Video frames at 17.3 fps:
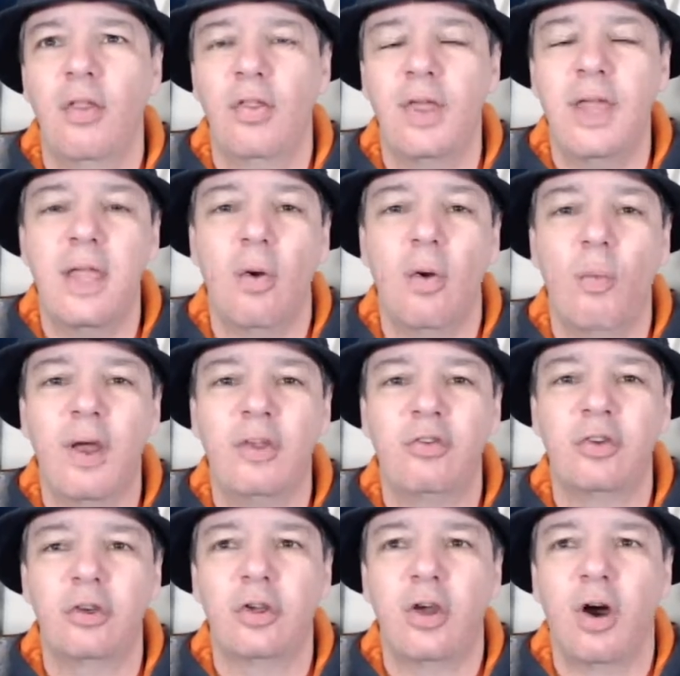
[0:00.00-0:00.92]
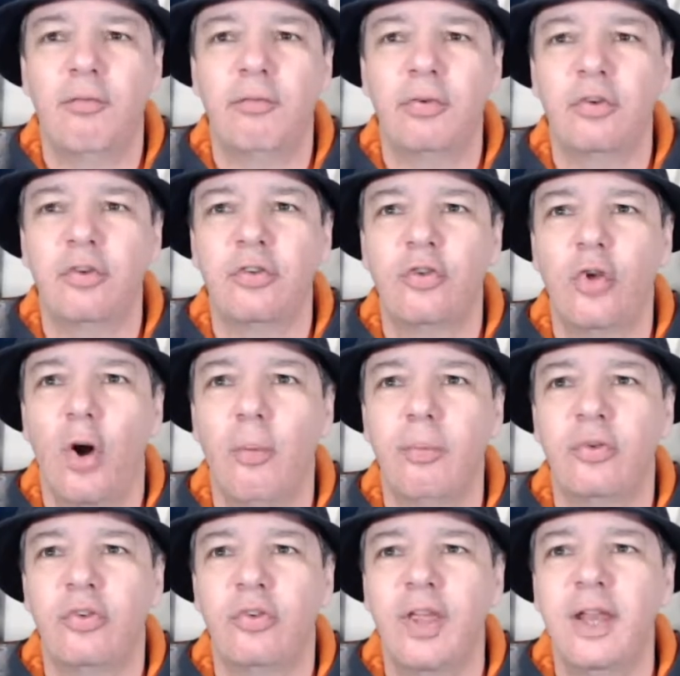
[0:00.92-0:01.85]
the Western Conference
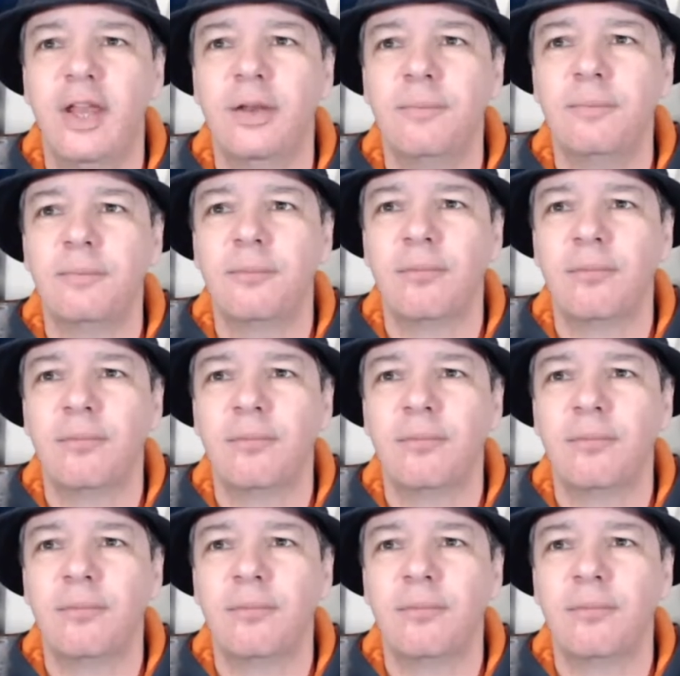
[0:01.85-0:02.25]
top seed